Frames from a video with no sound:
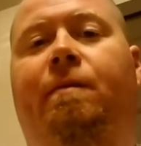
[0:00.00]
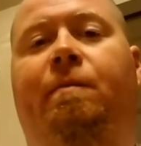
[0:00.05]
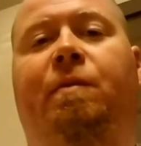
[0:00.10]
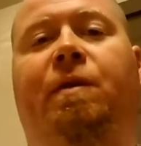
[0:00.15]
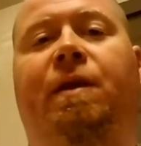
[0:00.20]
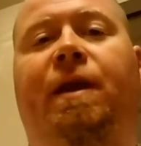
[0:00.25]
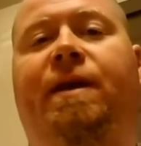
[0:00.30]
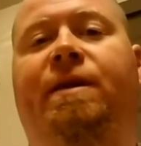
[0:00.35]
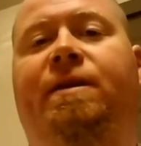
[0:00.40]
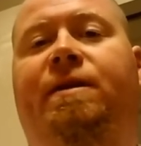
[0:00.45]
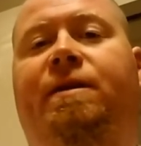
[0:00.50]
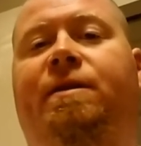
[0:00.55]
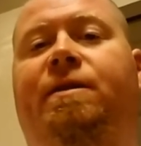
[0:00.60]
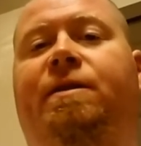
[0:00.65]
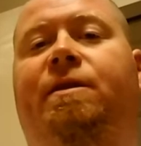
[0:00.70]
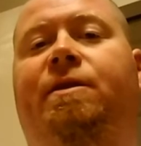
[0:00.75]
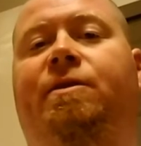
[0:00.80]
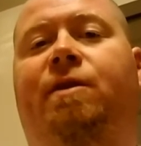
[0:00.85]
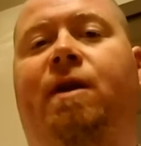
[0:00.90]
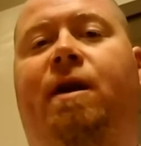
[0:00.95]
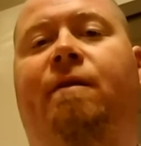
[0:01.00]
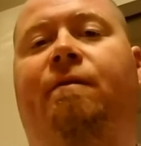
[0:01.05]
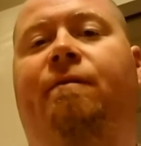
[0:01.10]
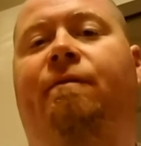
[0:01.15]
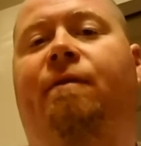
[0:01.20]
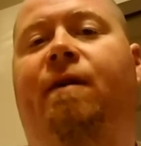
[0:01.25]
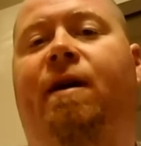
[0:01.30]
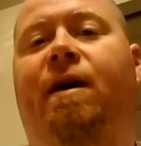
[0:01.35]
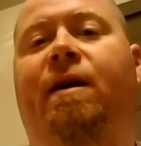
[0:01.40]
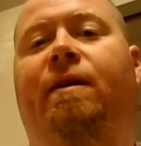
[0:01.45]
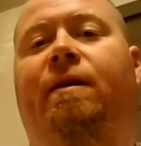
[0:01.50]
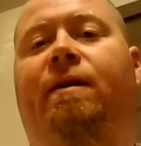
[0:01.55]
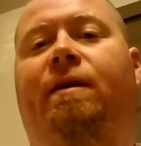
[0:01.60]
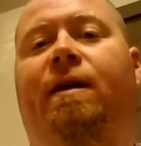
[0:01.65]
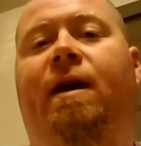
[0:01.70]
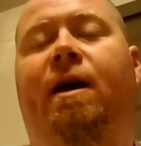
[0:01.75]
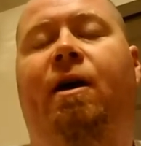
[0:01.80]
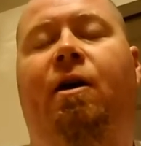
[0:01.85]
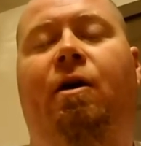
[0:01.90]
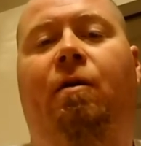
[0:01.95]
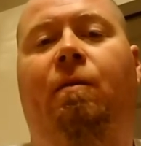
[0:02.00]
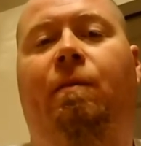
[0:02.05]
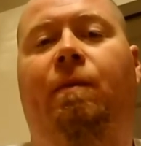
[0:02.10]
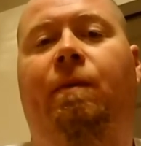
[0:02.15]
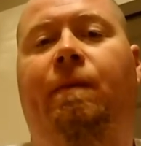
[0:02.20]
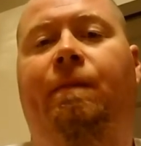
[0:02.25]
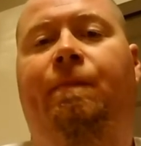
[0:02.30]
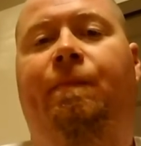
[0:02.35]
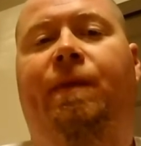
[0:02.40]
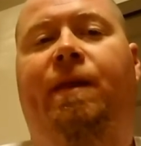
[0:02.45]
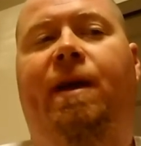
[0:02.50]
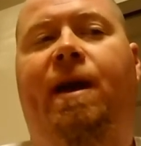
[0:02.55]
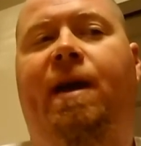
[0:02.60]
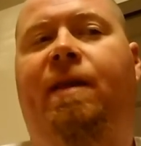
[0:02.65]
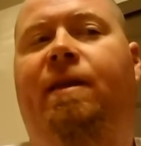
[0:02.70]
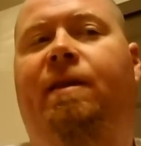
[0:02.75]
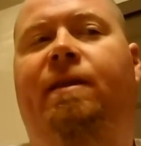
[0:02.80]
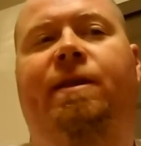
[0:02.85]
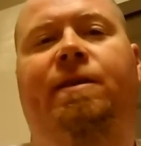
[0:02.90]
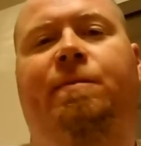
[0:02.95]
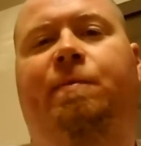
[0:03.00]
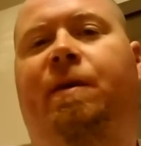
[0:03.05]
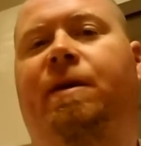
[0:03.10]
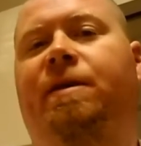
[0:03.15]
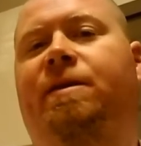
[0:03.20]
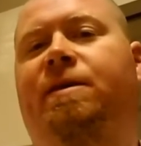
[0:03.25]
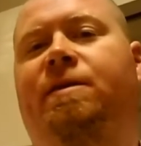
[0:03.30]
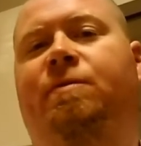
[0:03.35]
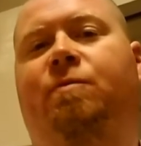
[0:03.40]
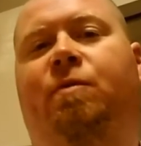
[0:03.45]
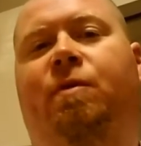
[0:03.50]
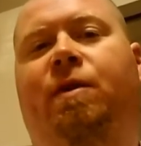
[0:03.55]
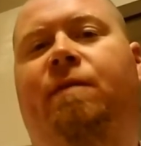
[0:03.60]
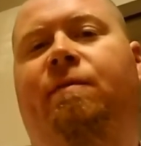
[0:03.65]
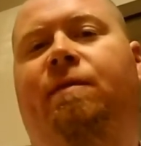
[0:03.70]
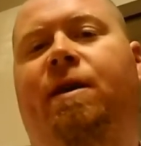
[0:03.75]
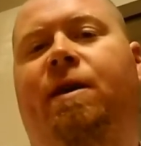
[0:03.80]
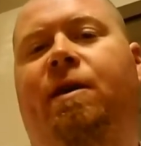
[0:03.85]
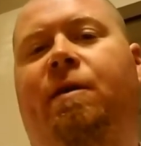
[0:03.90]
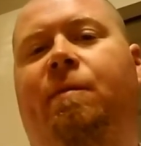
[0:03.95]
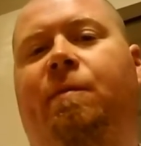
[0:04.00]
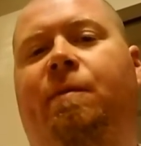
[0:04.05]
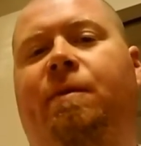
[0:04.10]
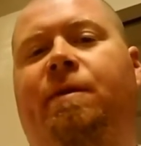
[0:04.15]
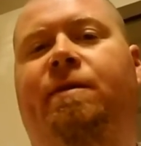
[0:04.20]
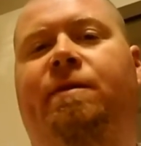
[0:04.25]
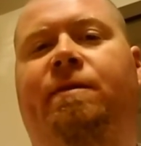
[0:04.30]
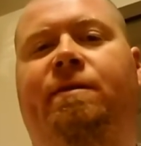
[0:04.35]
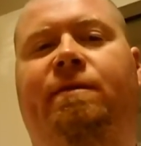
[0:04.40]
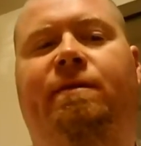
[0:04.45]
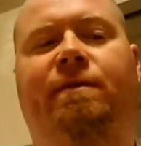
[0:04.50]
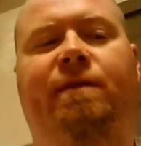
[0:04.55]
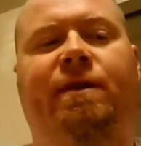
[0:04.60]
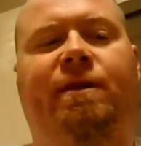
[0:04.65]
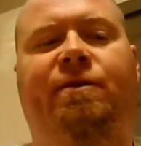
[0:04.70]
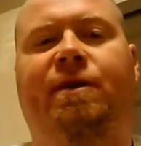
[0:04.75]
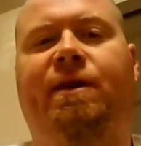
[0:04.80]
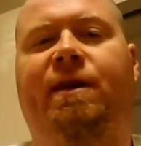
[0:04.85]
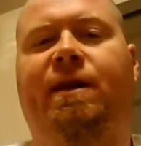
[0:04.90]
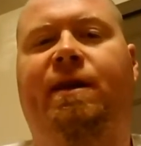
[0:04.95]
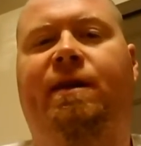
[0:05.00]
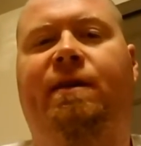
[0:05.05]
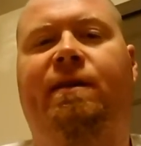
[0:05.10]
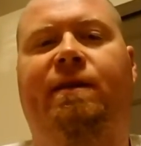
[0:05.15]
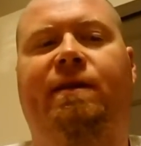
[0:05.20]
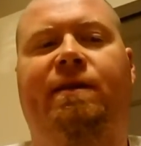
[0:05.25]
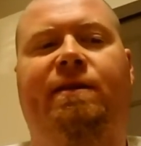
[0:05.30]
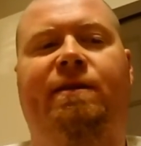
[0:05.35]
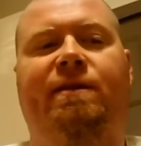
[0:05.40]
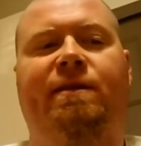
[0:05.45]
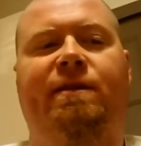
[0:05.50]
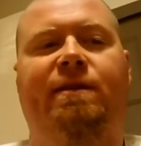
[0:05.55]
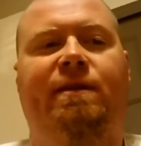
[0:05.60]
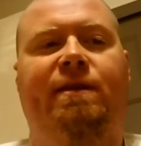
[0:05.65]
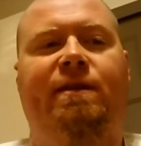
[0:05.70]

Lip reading: places to try to find help. And then these places won't even help us. It's ridiculous.